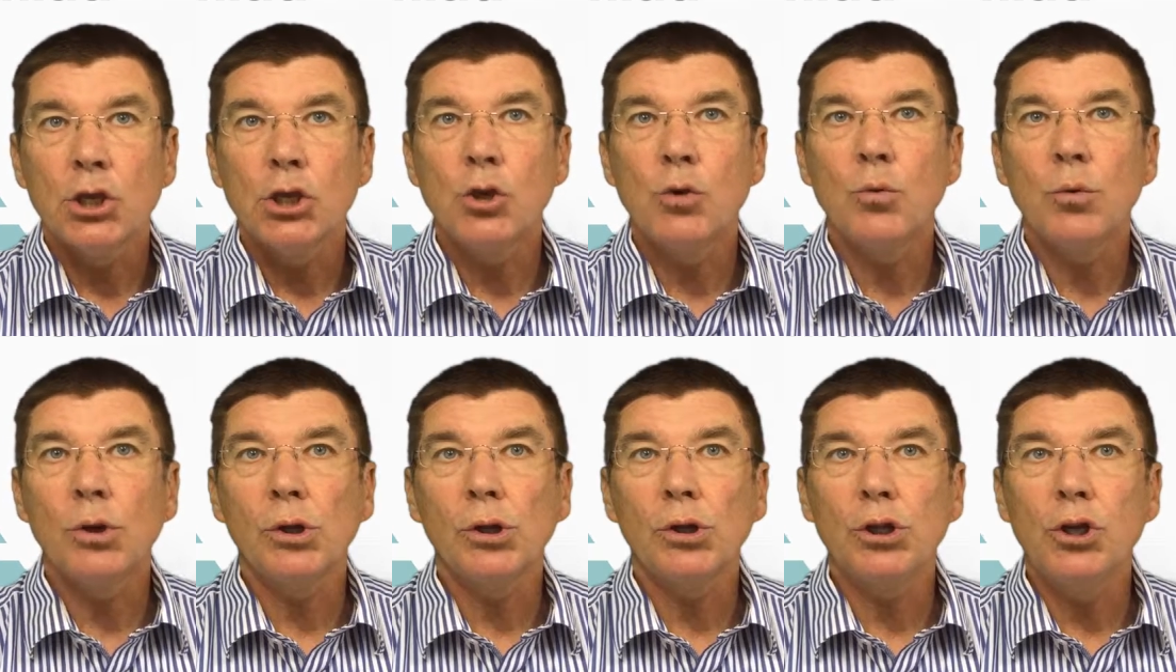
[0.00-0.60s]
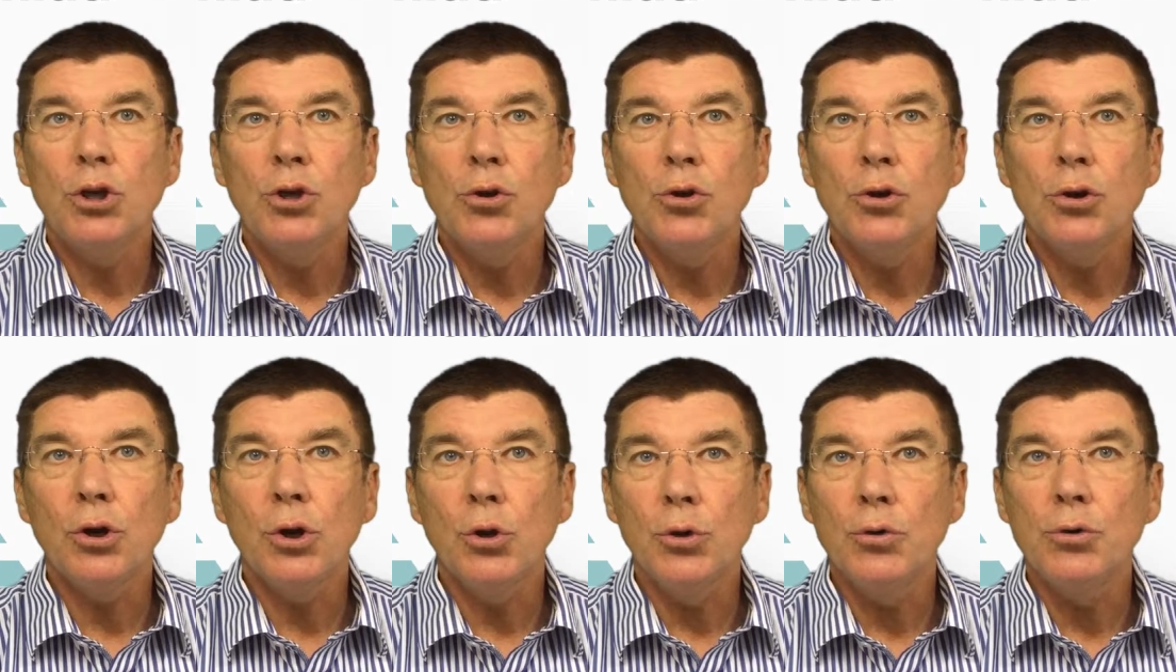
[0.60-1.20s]
You will
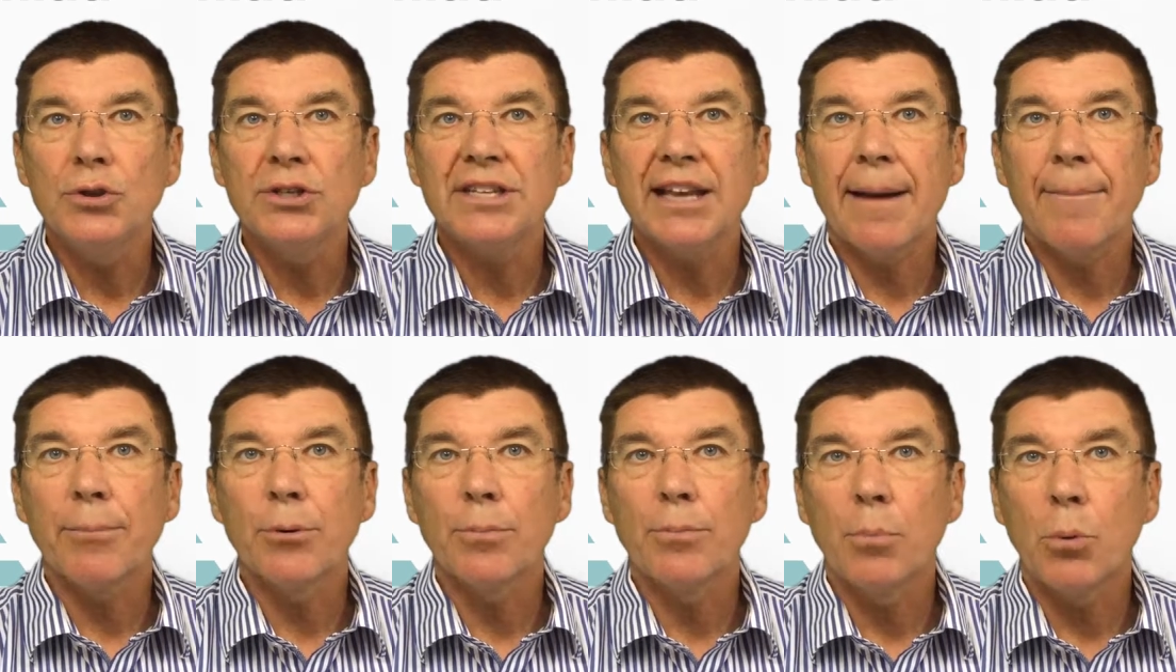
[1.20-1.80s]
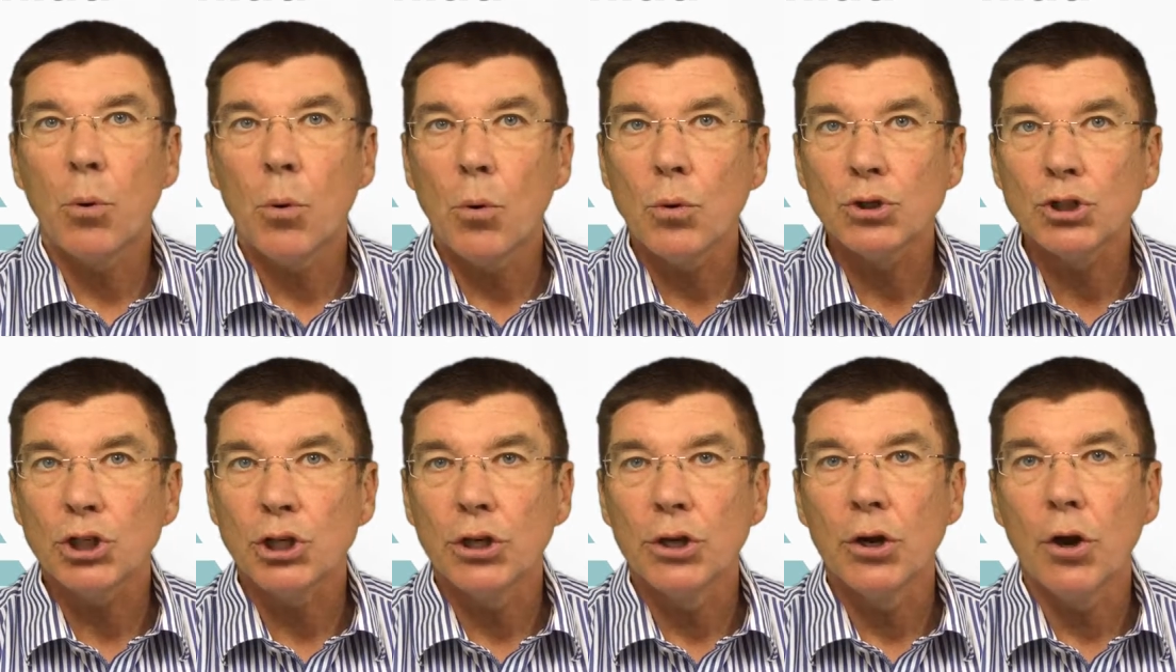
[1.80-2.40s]
lose a
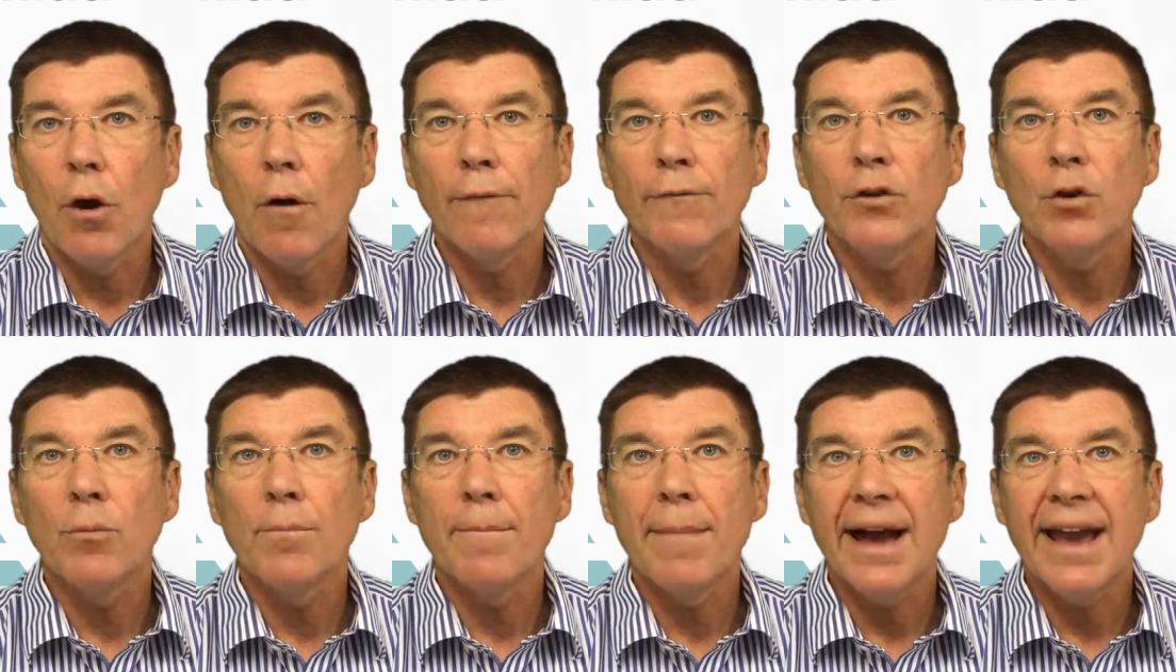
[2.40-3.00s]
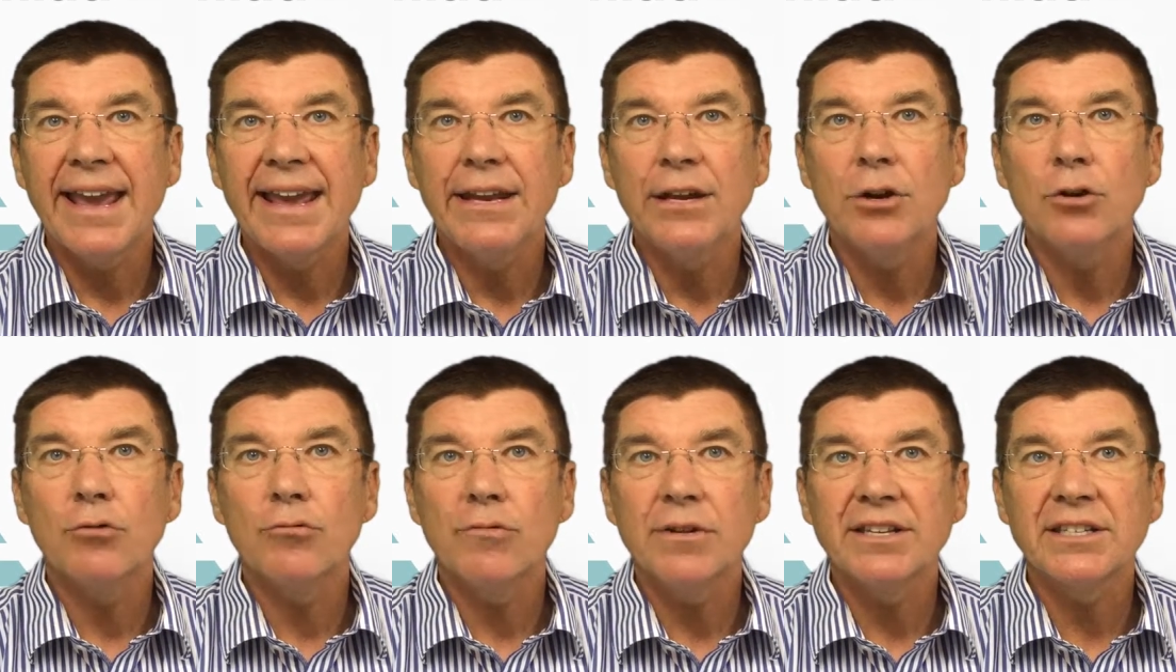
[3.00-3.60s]
proportion of your
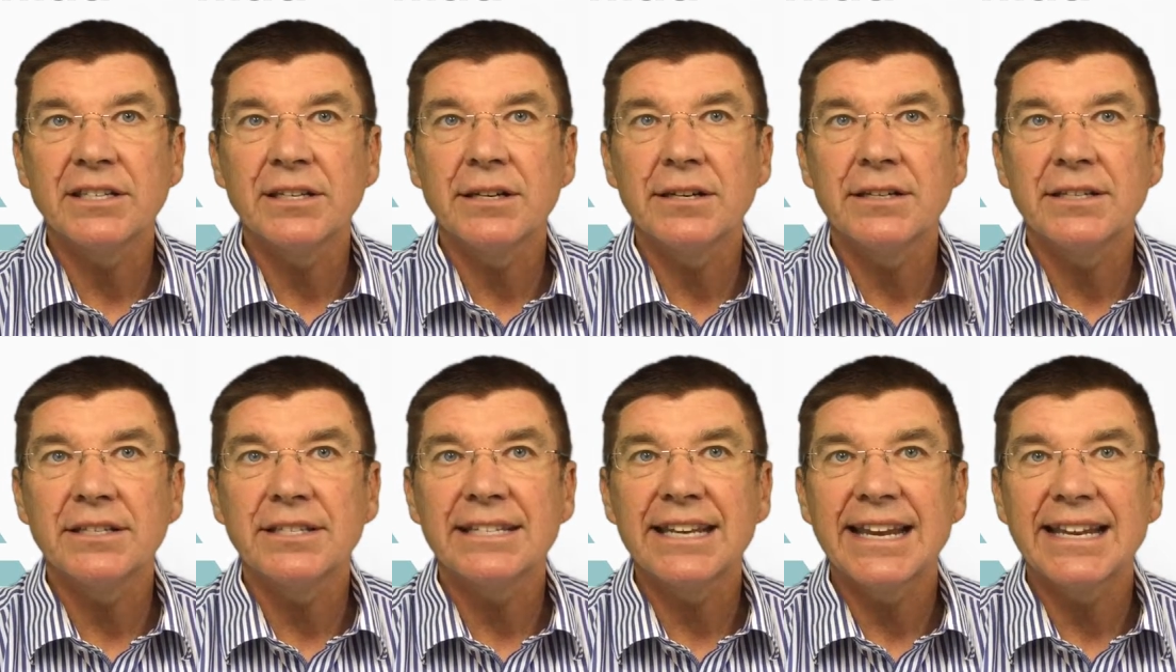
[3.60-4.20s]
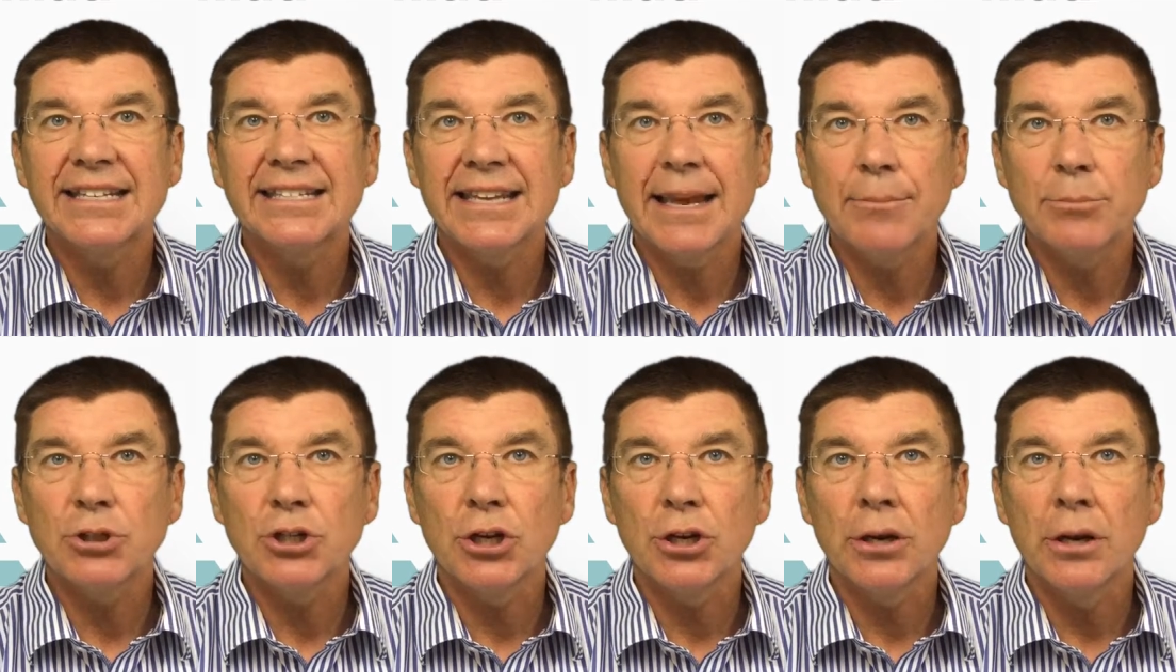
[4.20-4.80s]
main residence
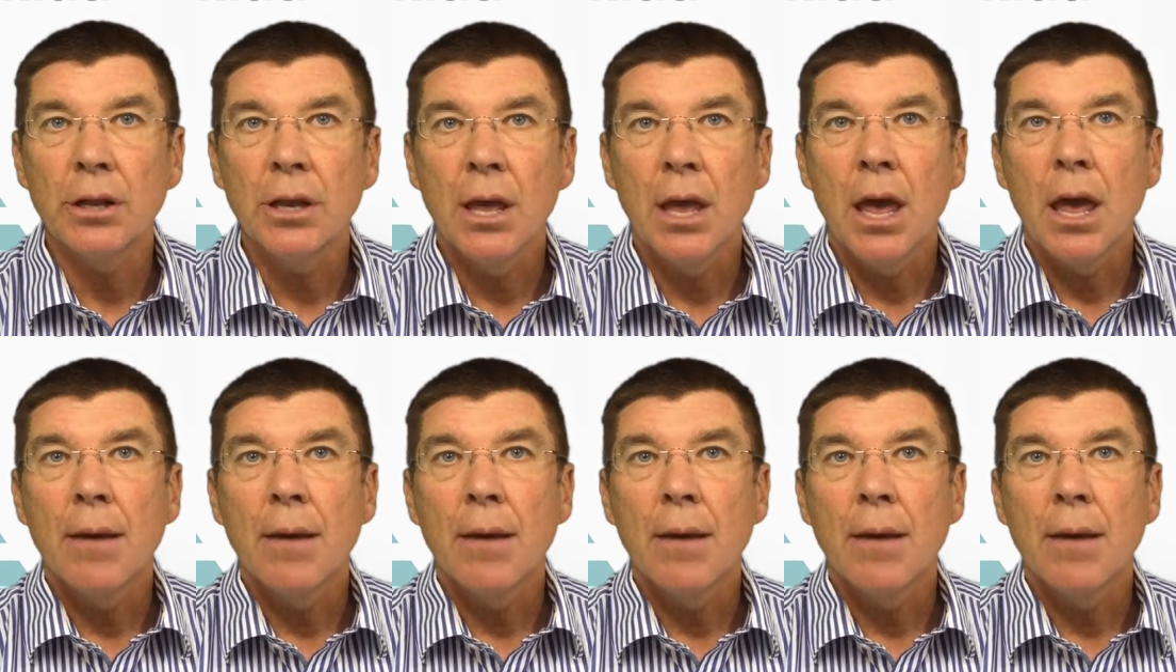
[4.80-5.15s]
exemption